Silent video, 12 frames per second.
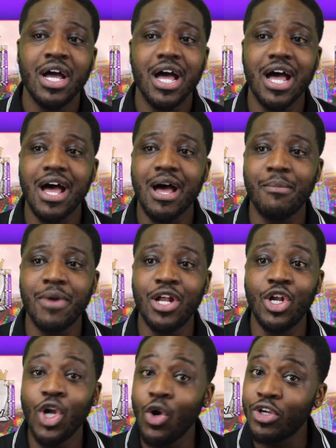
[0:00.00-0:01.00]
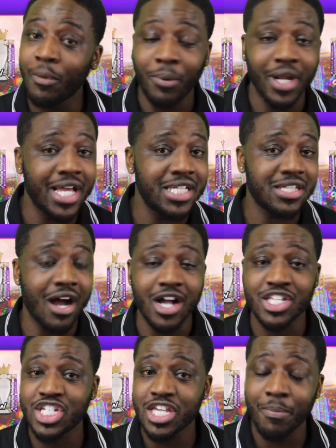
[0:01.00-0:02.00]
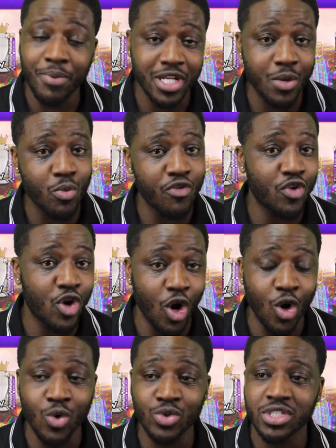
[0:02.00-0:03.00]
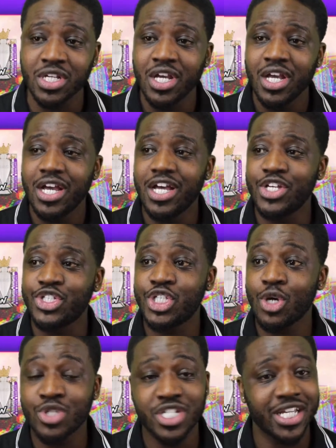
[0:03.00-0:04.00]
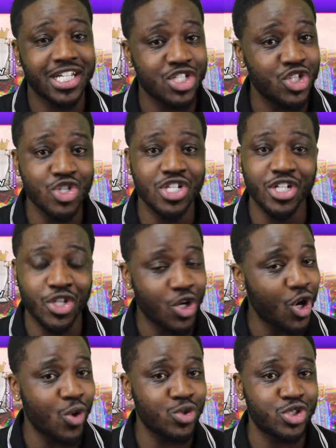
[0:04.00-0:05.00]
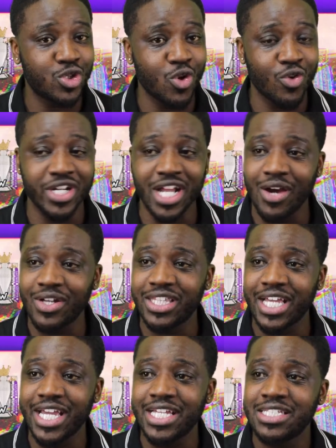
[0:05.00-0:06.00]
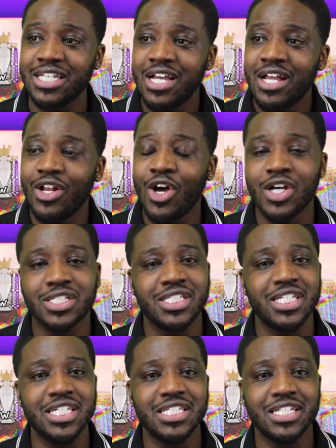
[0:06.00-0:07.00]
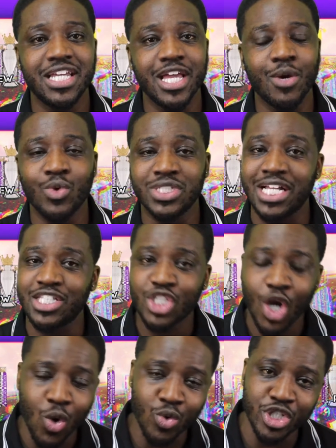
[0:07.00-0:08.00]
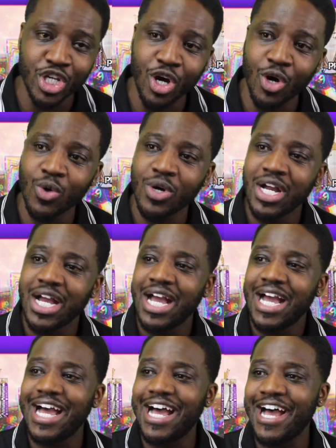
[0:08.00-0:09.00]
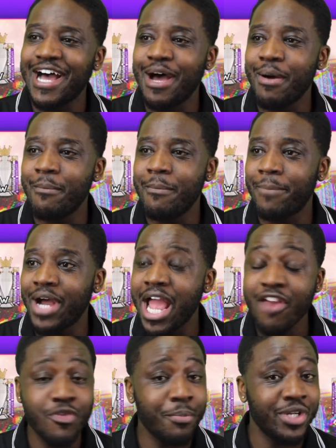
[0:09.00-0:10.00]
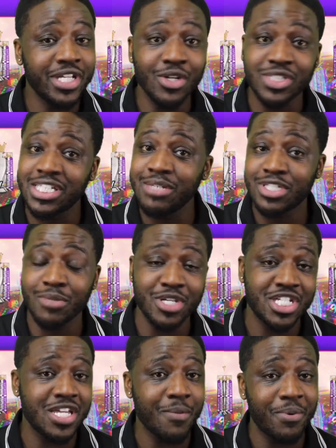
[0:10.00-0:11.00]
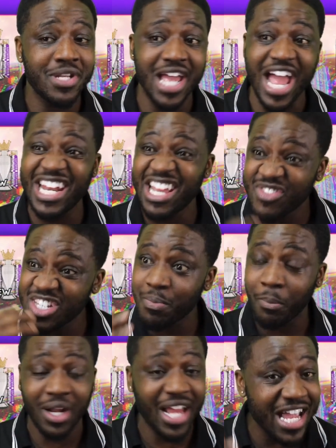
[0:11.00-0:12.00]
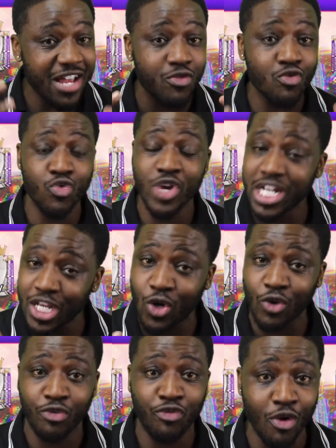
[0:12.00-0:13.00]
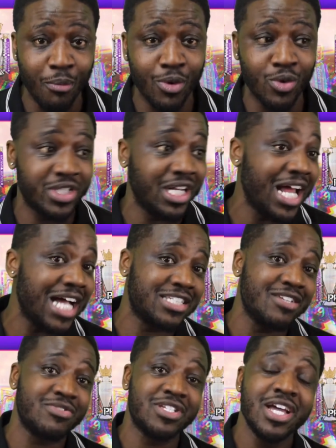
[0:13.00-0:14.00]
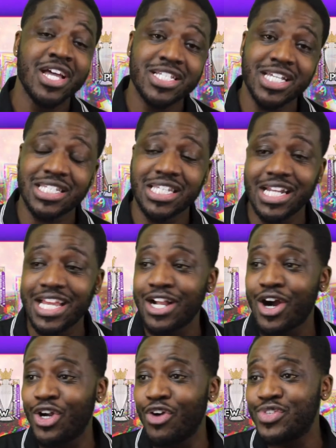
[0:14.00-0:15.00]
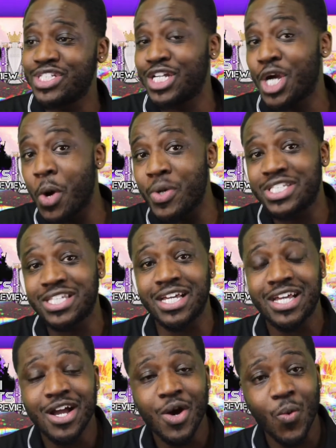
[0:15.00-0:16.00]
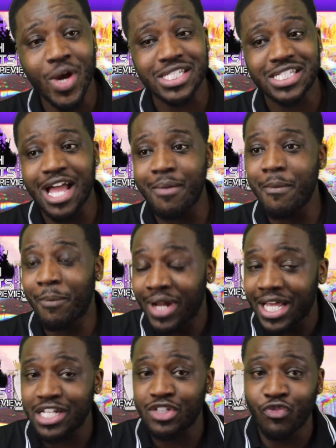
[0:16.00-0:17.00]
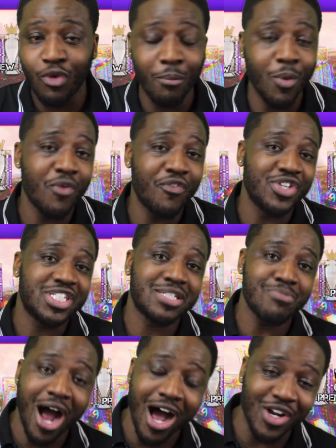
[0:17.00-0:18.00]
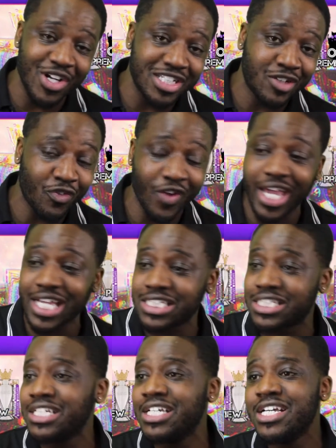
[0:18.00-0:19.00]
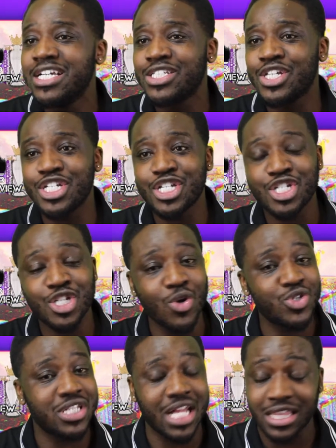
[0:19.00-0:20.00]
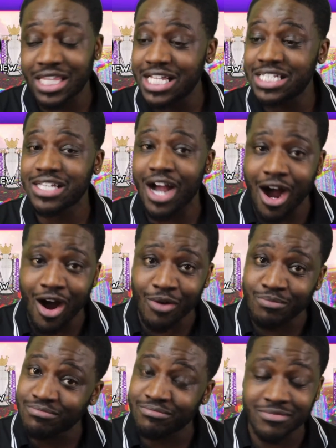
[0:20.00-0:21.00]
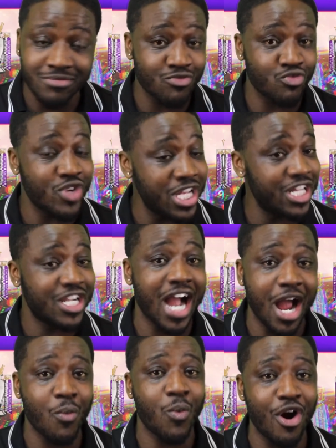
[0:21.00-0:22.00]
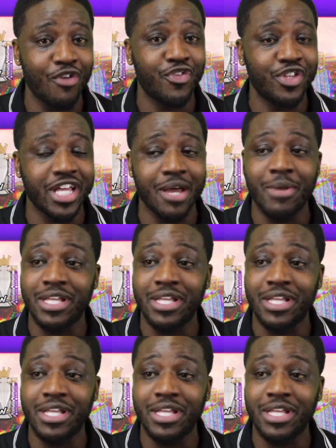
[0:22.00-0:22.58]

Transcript: A load of players are chipping in with goals. Souček is usually the goal scorer nowadays. Last season it was Antonio. But everybody else seems to be chipping it, and they're just playing really good football. The likes of Jesse Lingard obviously going to West Ham and playing his football with a smile on his face. So it just shows you that things are really going well for them.